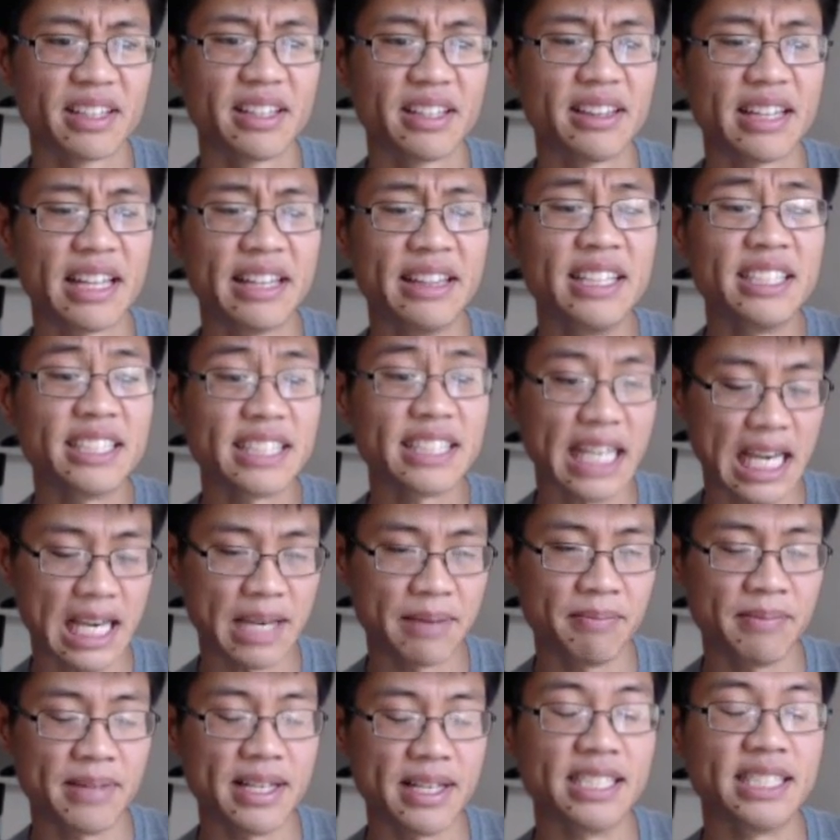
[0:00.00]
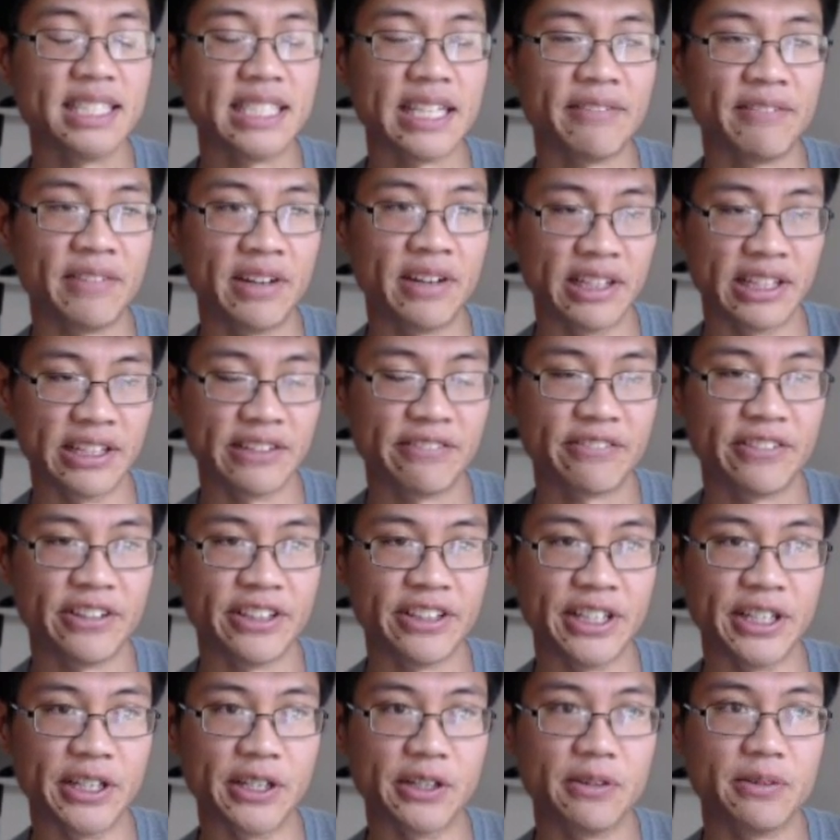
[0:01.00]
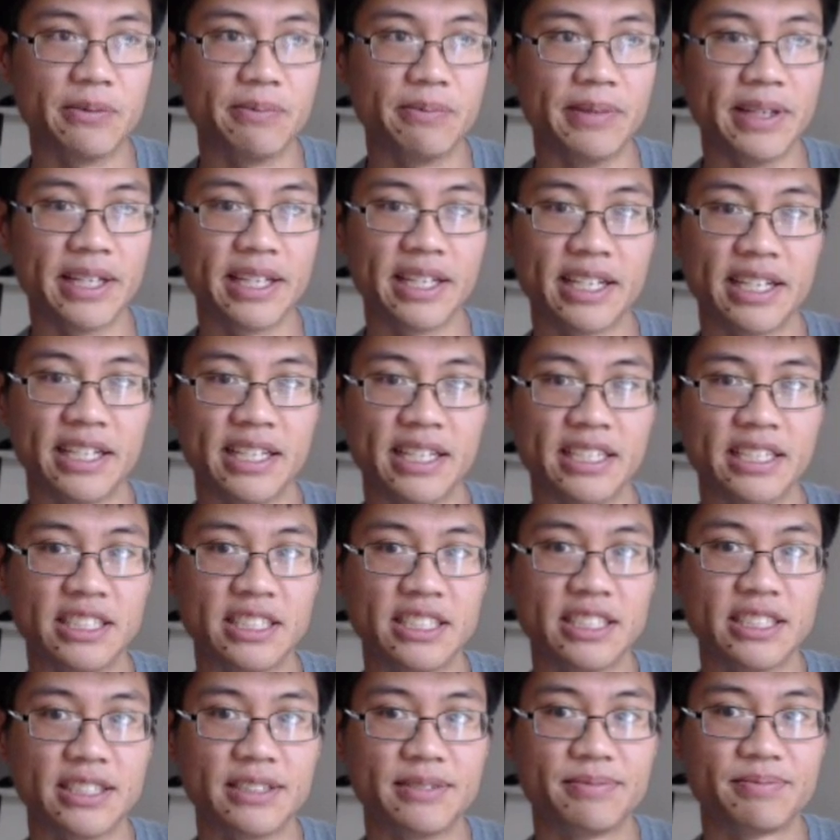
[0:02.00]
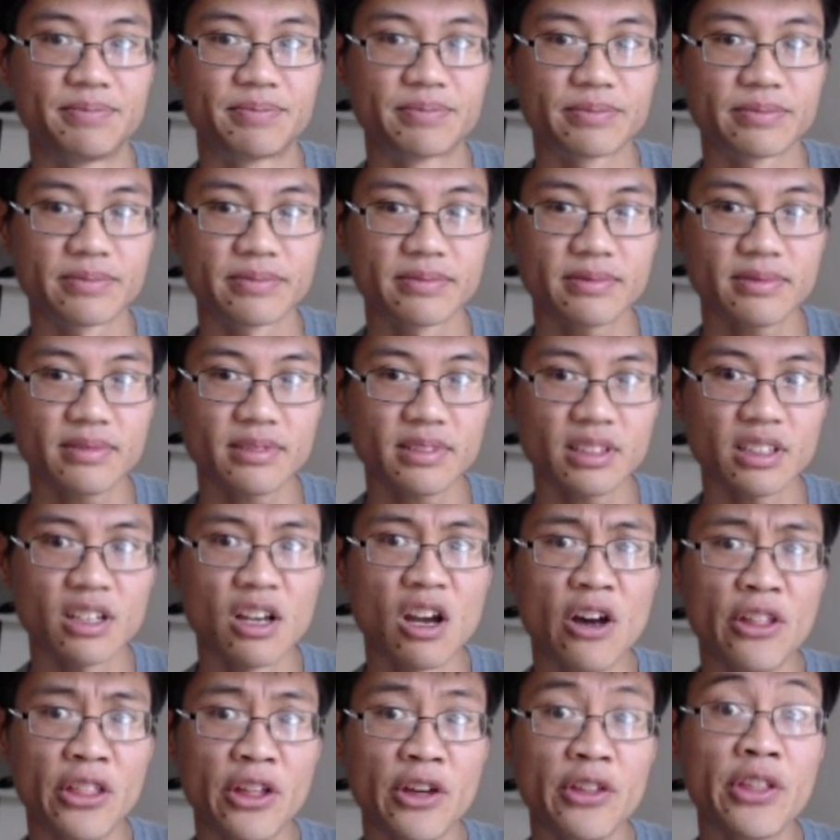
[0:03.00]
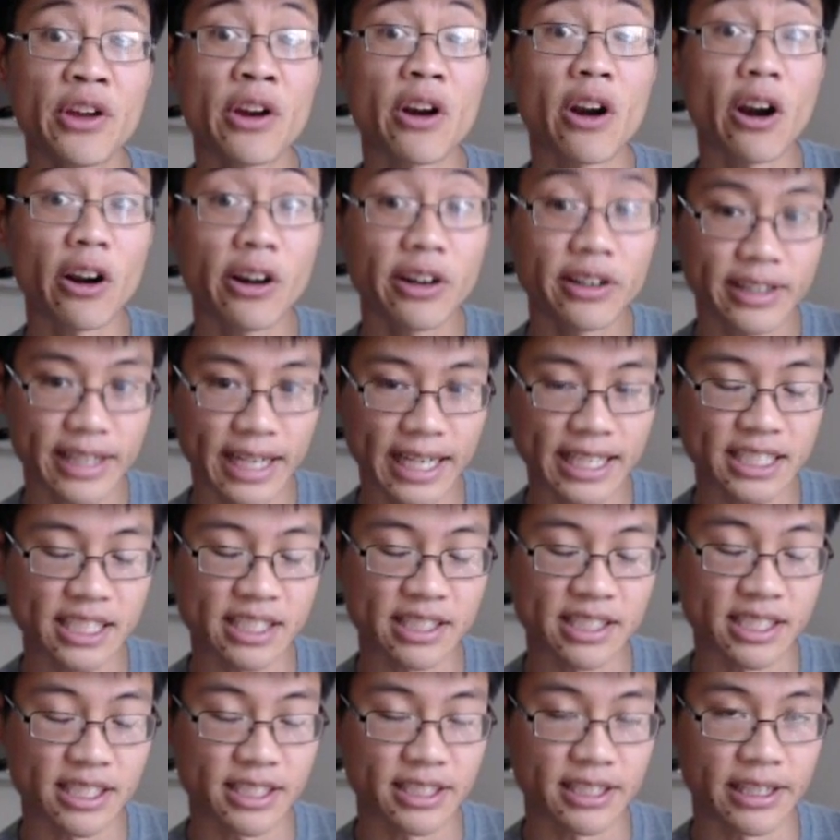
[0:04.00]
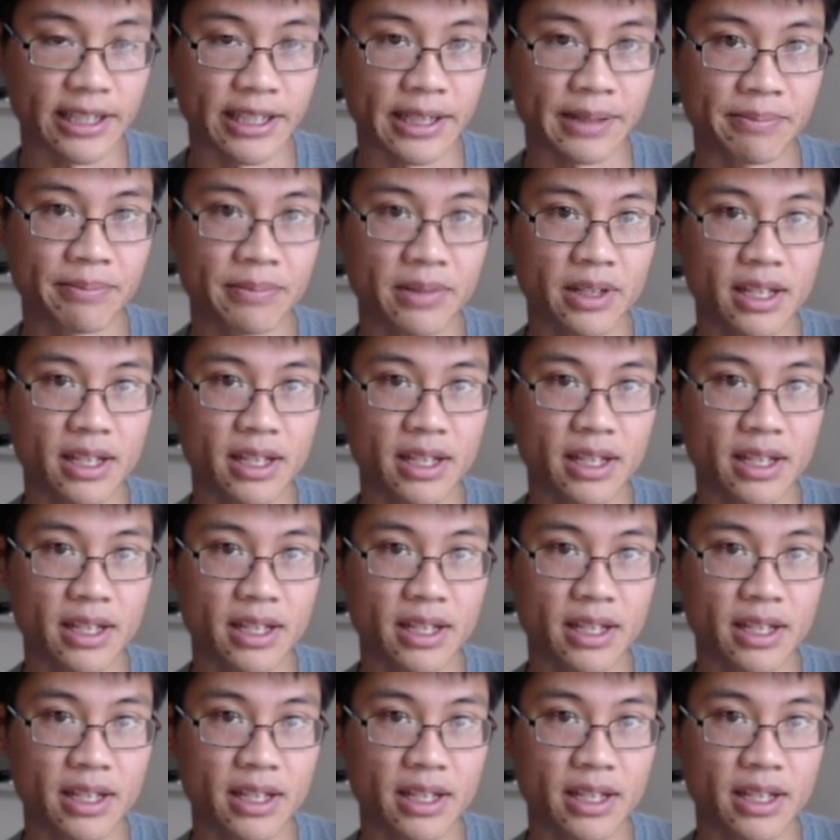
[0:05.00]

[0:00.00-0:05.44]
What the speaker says: then this game is definitely for you because although there are dice in this game,